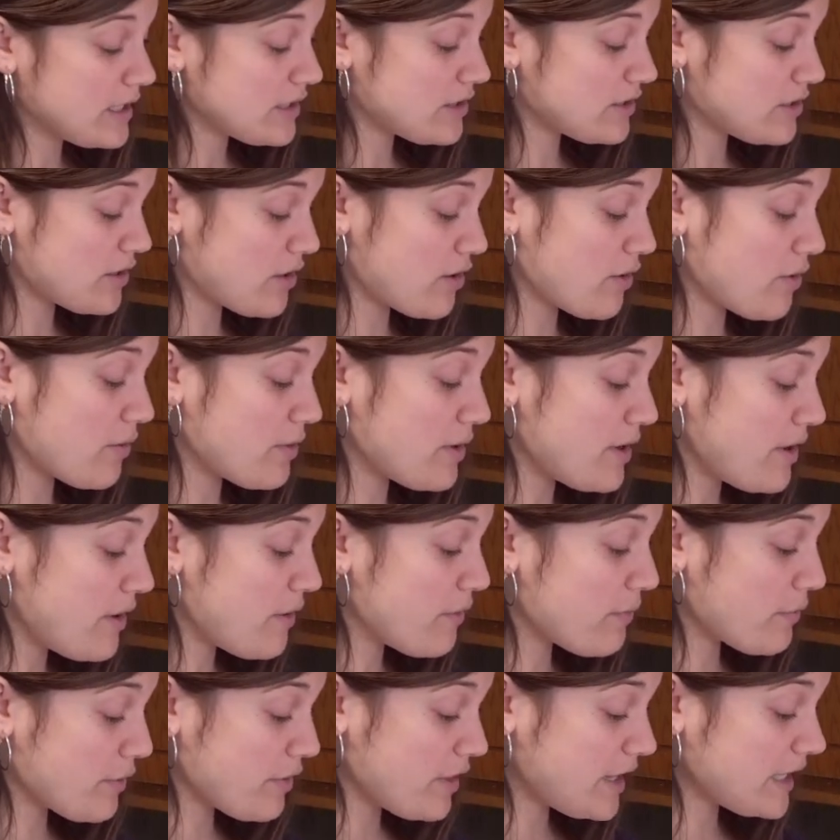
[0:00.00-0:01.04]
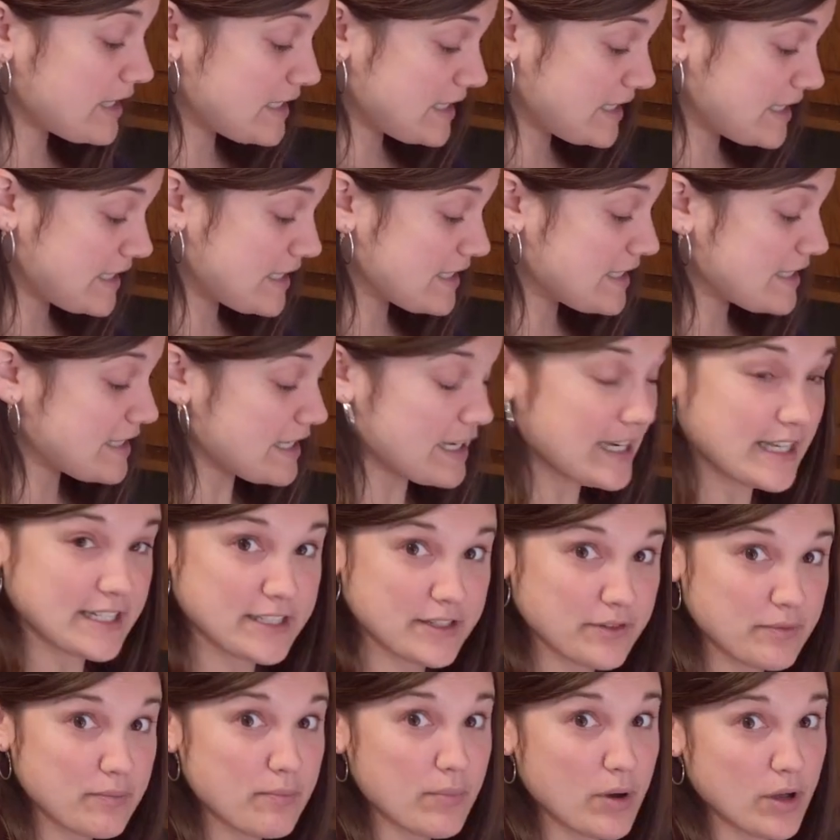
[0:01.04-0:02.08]
So for this
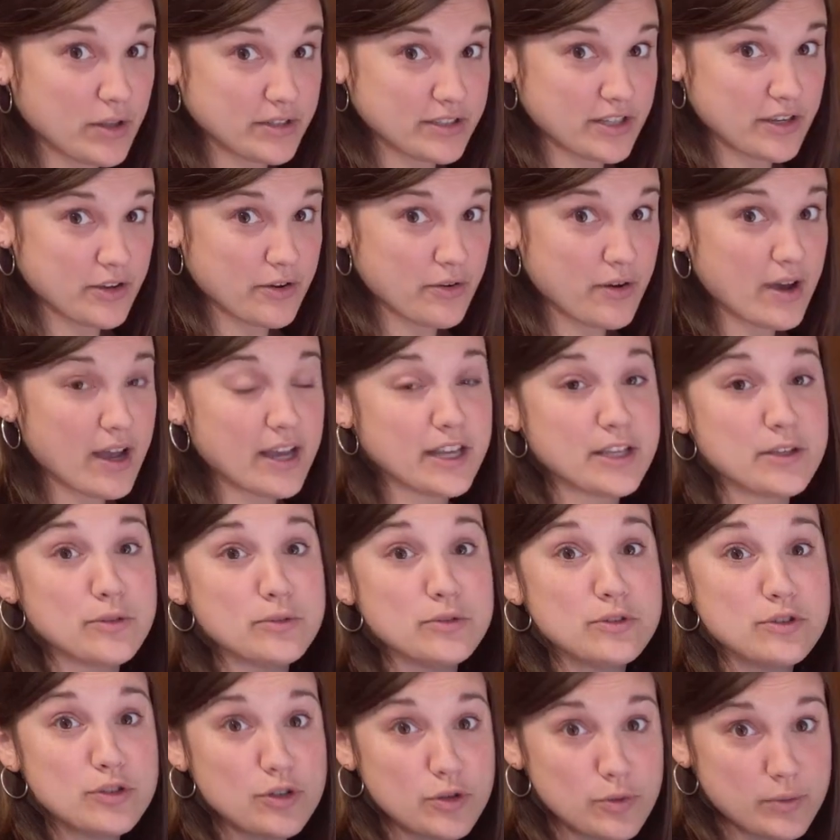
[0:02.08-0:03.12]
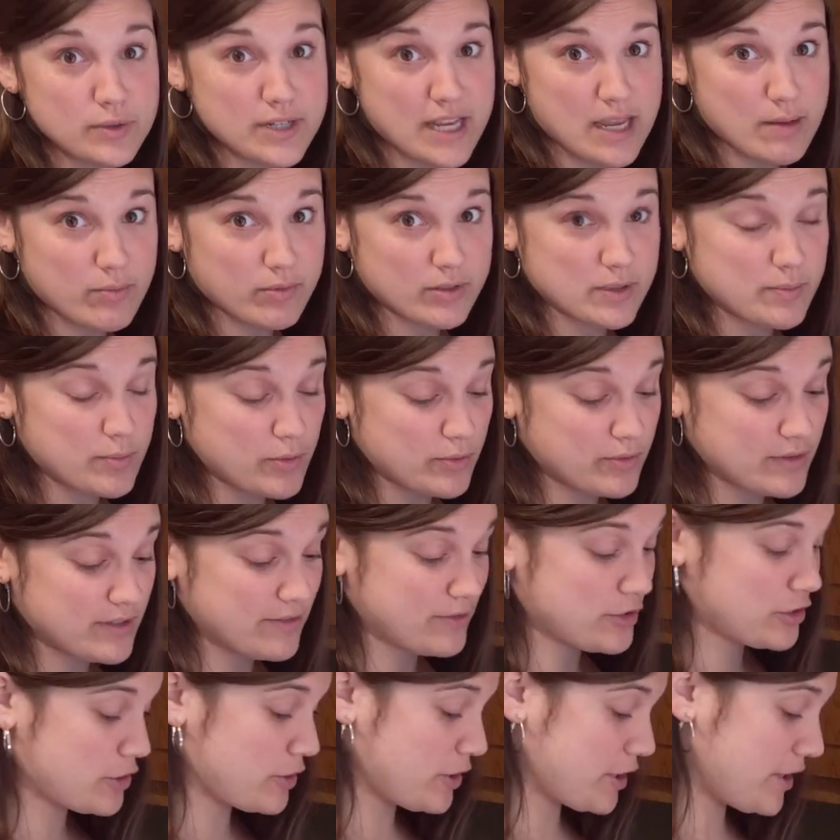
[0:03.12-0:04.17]
size of Malt-O, I use 2 tablespoons
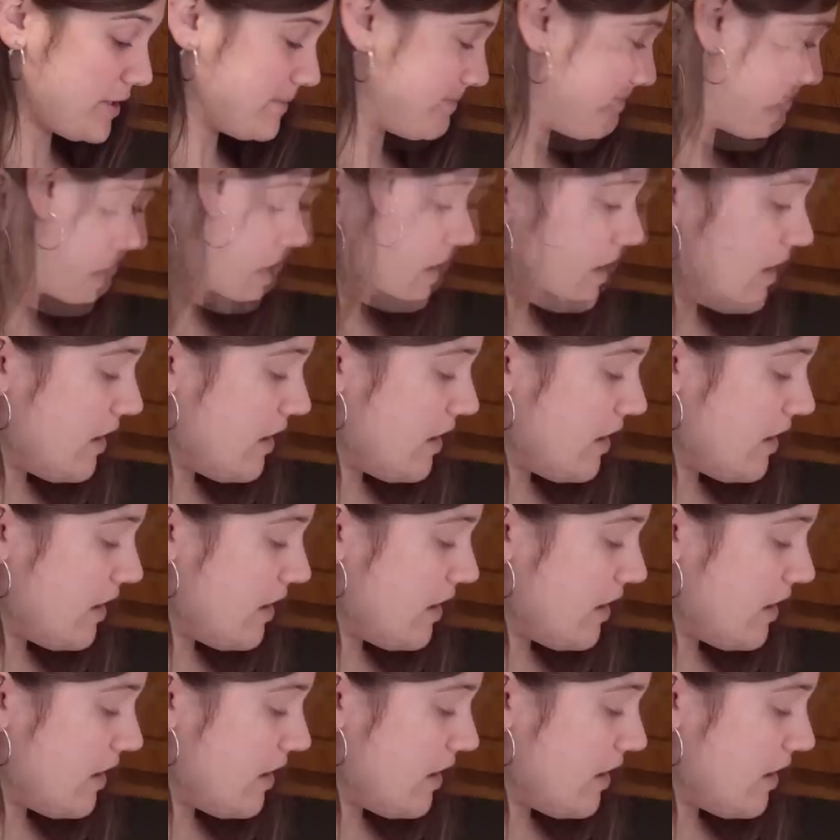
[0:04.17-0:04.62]
of sugar.